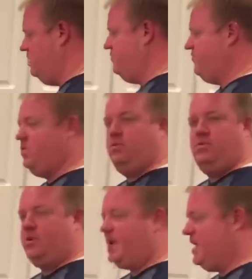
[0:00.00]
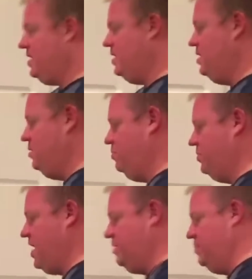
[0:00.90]
food grade
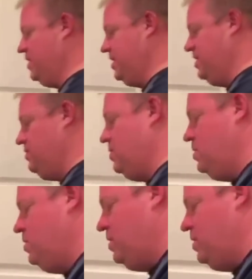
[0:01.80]
brine bucket. And